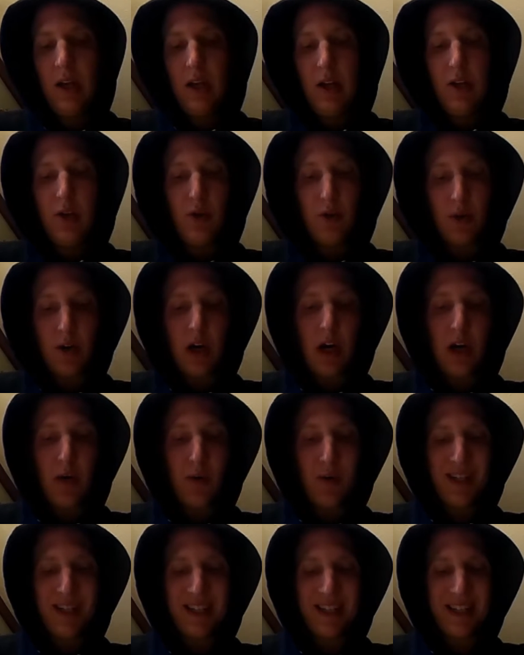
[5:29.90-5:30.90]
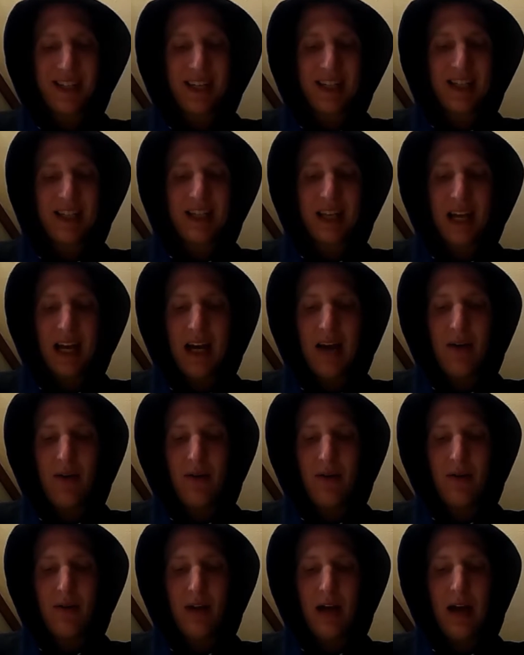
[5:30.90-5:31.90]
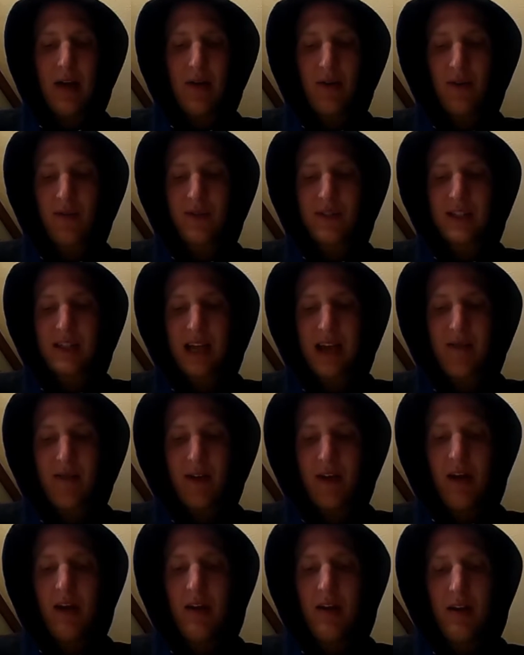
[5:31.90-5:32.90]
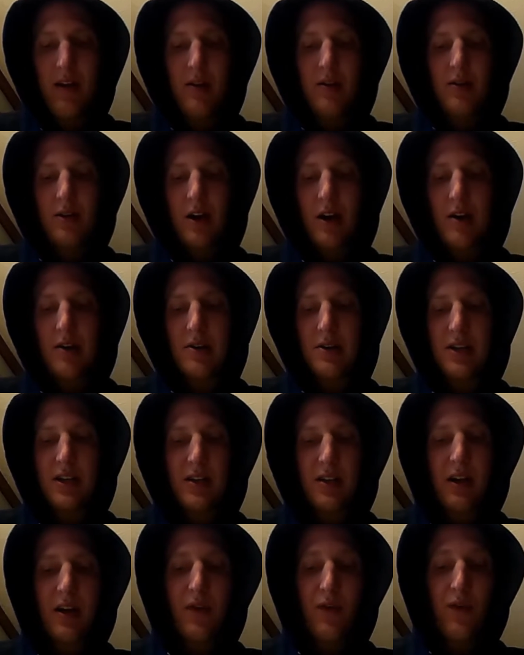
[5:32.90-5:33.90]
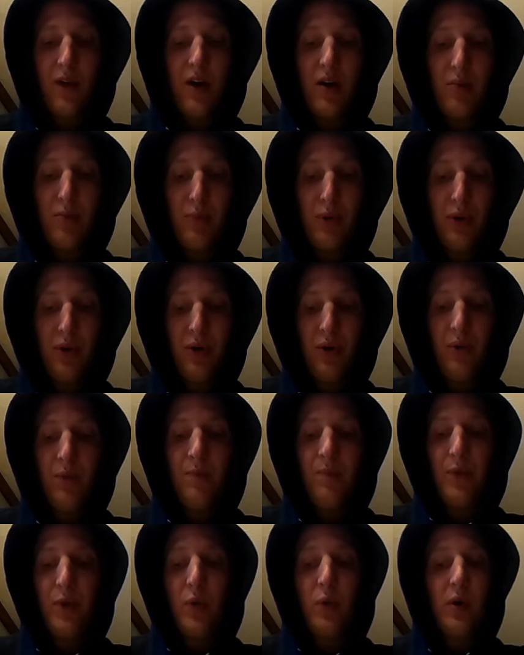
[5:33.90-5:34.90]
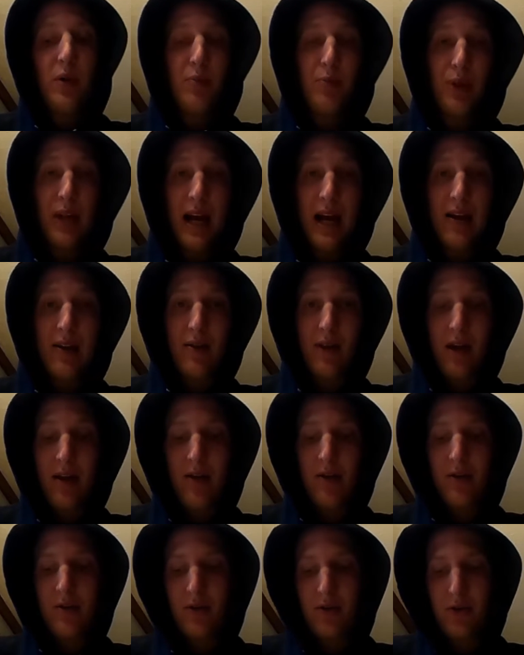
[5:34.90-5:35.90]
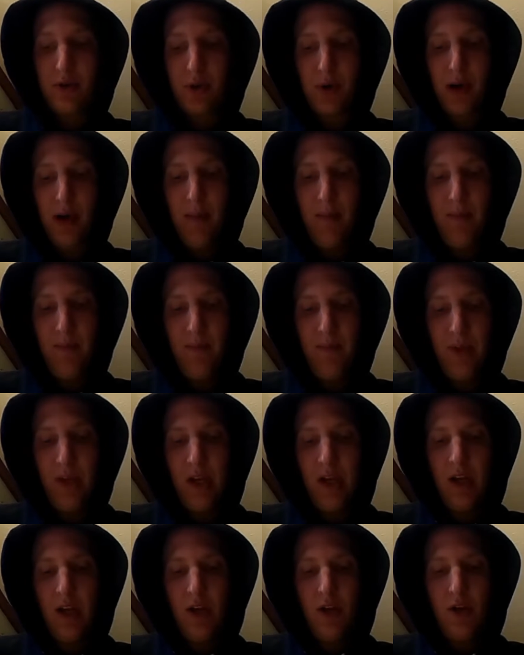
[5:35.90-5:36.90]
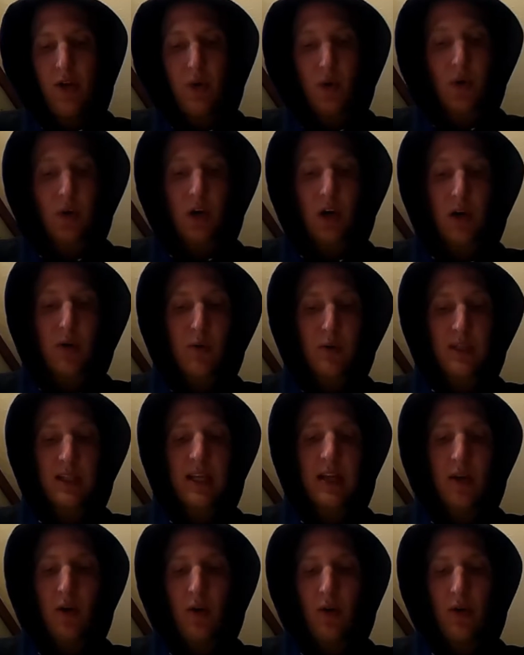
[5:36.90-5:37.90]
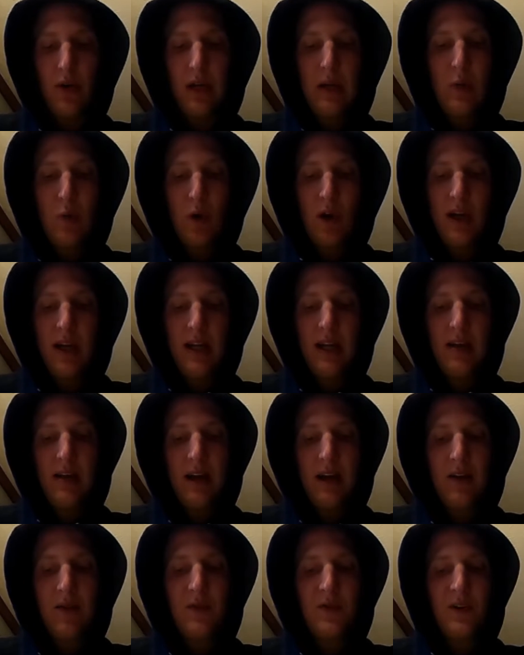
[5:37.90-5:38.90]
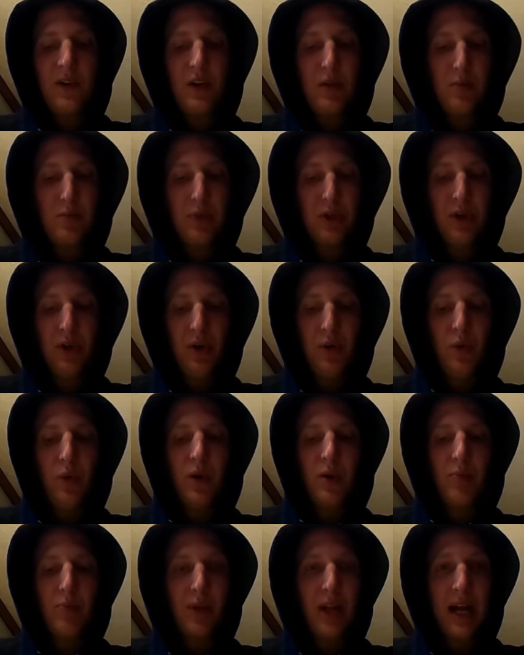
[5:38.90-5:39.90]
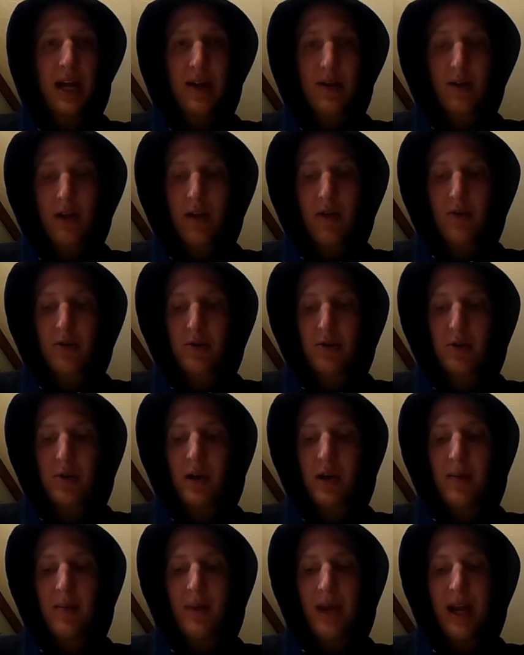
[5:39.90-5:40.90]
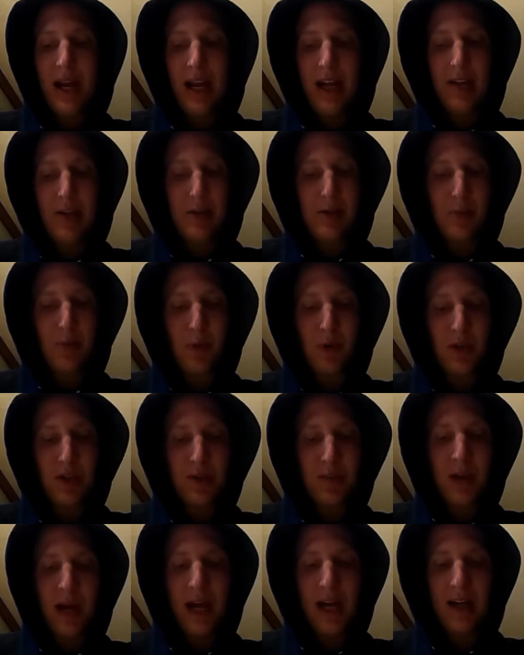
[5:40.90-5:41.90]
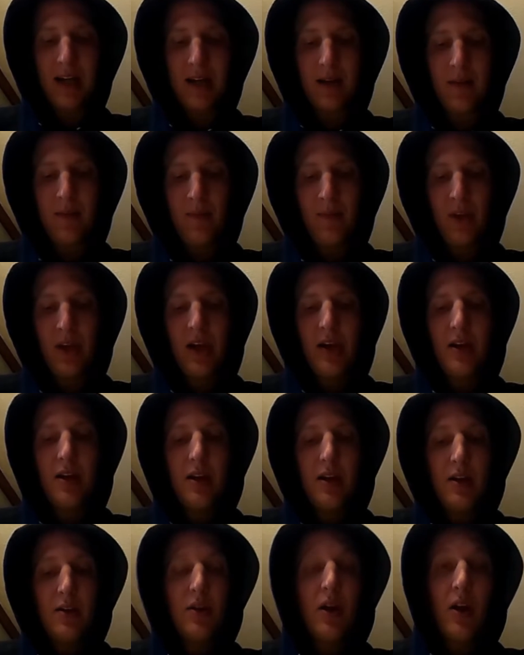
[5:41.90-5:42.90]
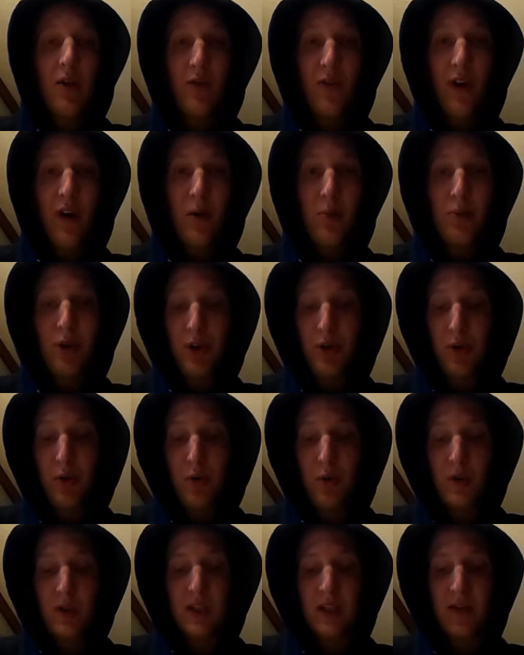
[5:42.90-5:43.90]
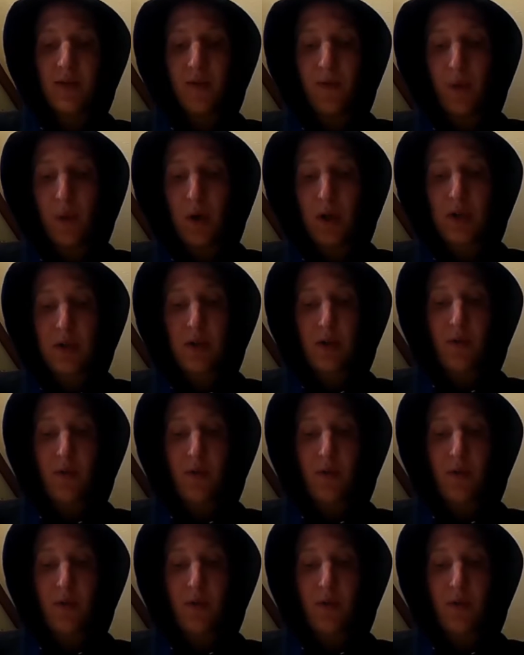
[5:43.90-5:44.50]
Your car was 6th out of 7 cars in Nightfall Blue with black leather trim. Your car was the only one in Nightfall Blue with black leather trim and sports pack. Nightfall Blue was the fourth